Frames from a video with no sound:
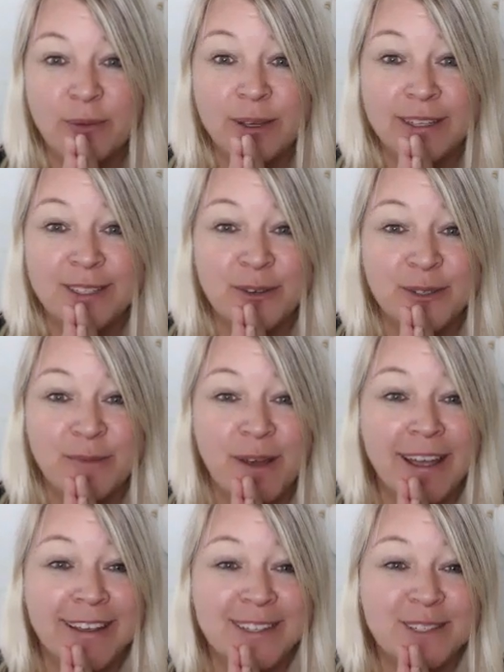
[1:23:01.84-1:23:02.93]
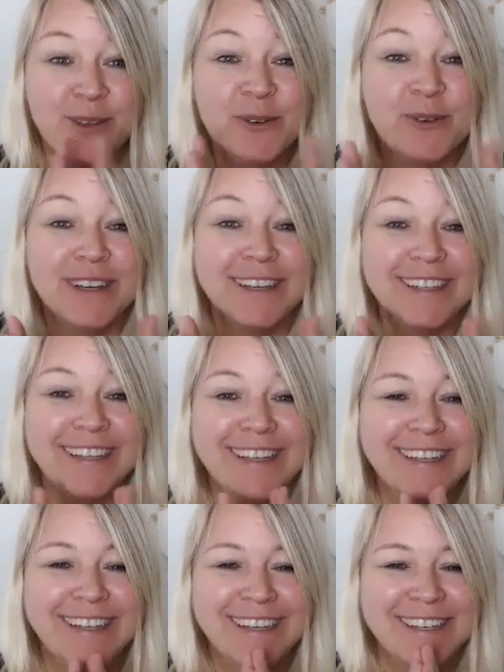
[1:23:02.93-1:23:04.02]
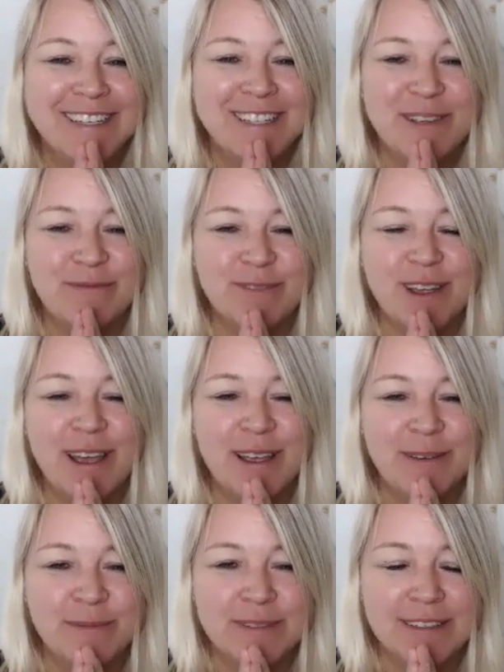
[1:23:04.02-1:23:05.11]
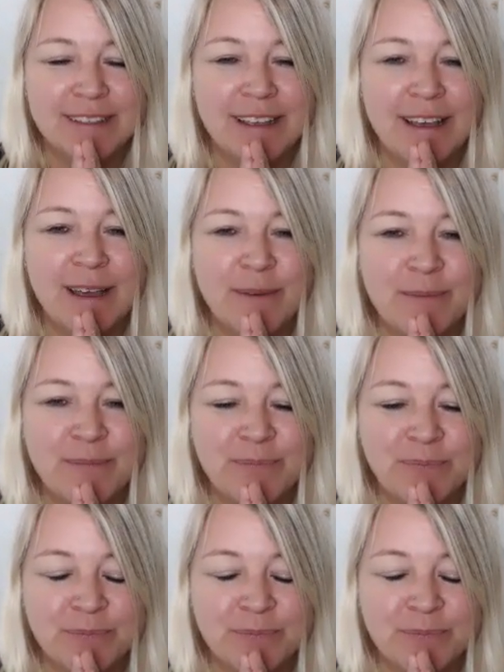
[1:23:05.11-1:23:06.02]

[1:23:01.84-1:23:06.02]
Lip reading: weeks goes by so quickly sometimes. And